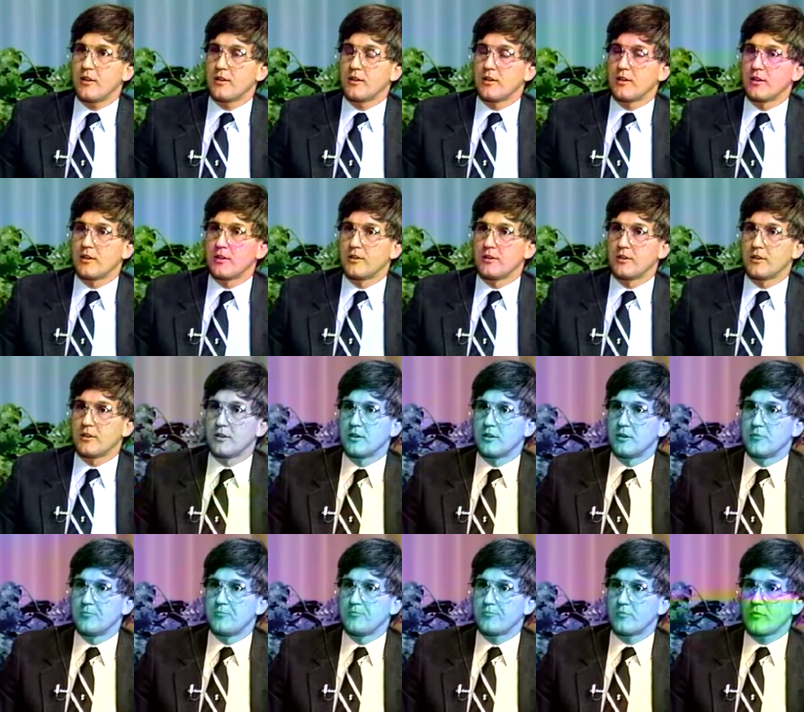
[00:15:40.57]
and
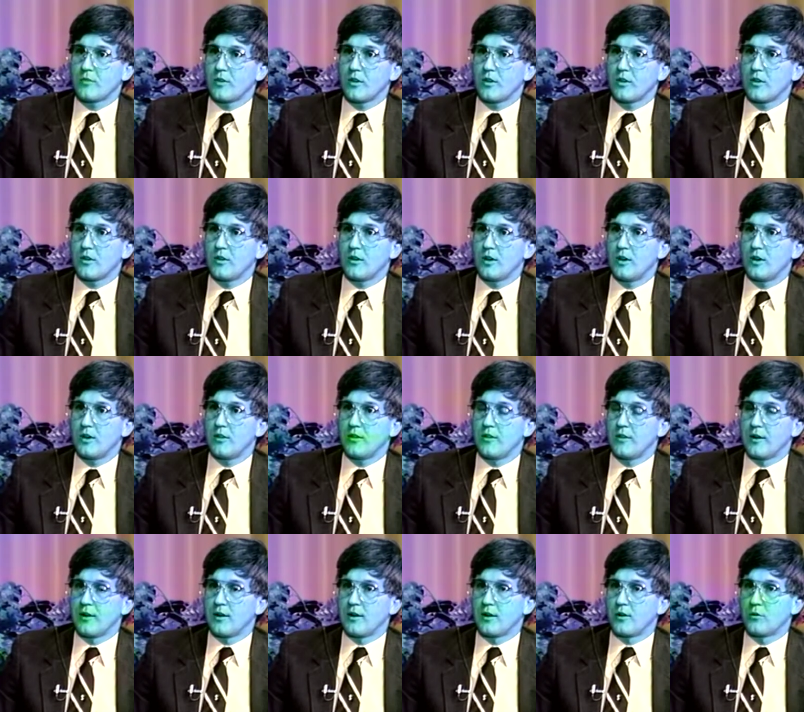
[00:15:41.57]
um,
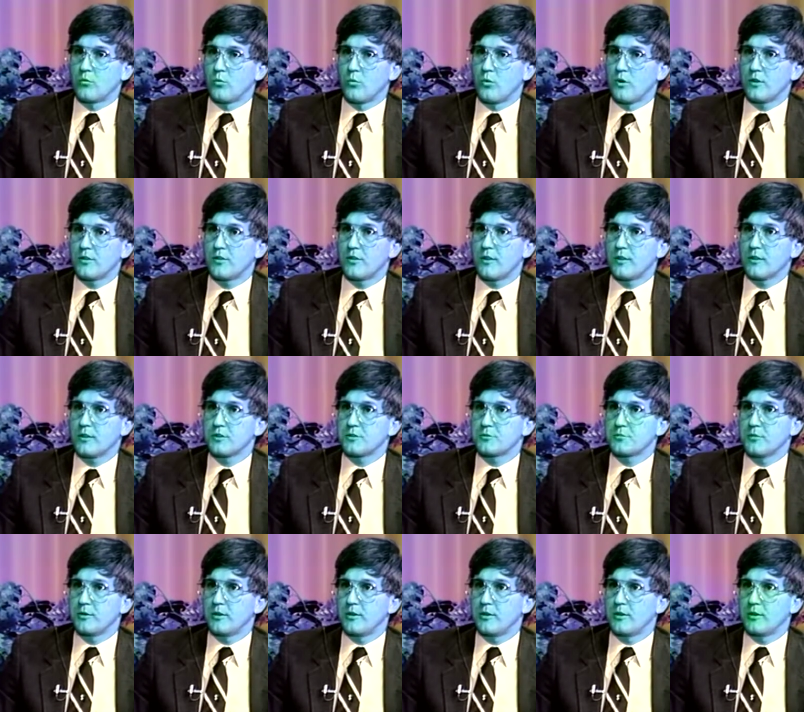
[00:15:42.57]
there one thing that's
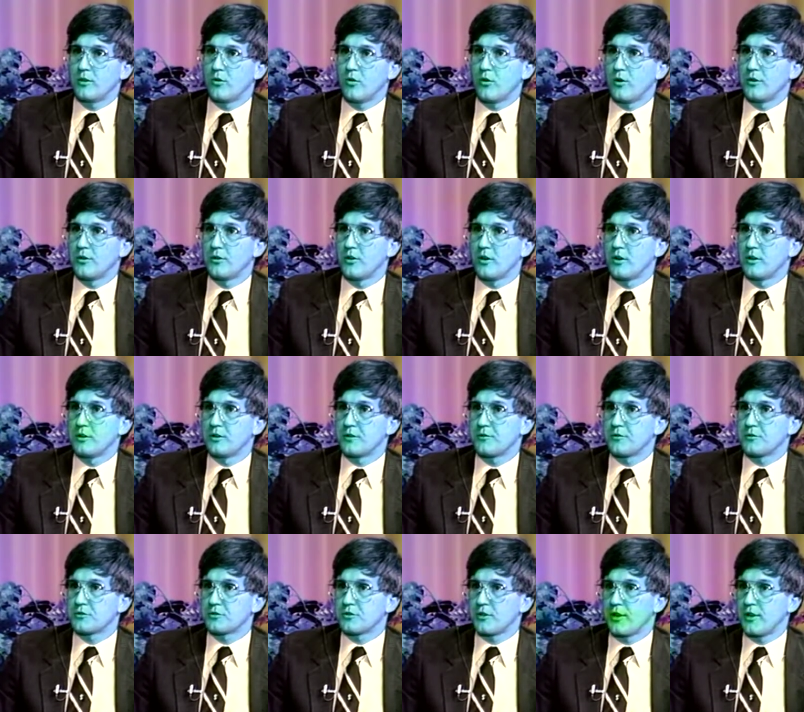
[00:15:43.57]
going on in
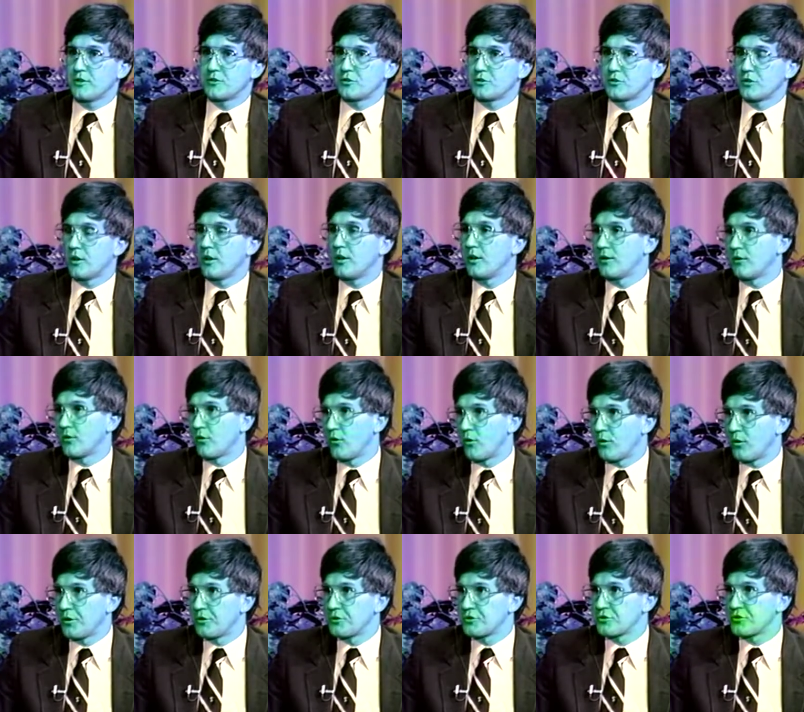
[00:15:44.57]
different states is the hunter
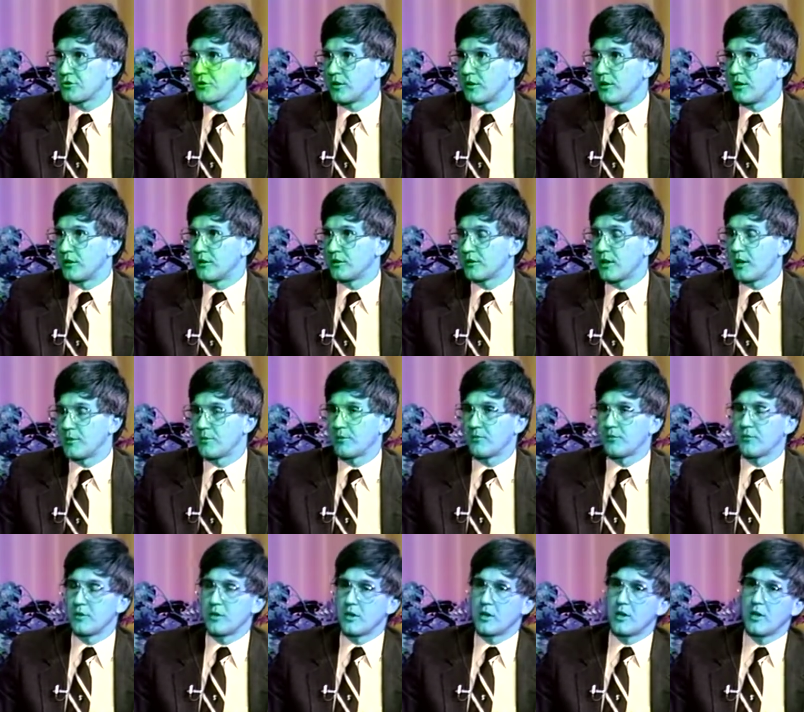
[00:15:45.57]
orange uh, type of
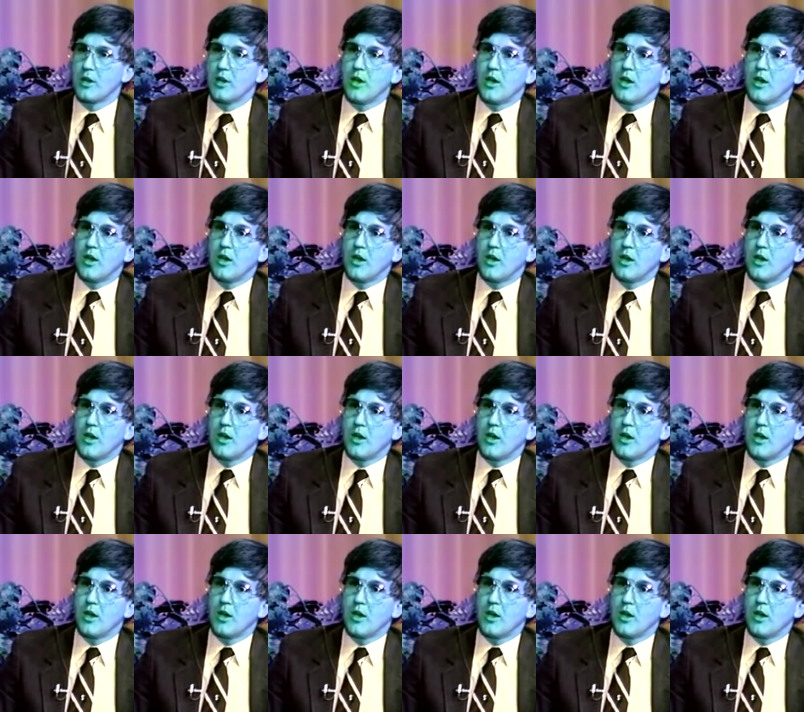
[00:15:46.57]
thing.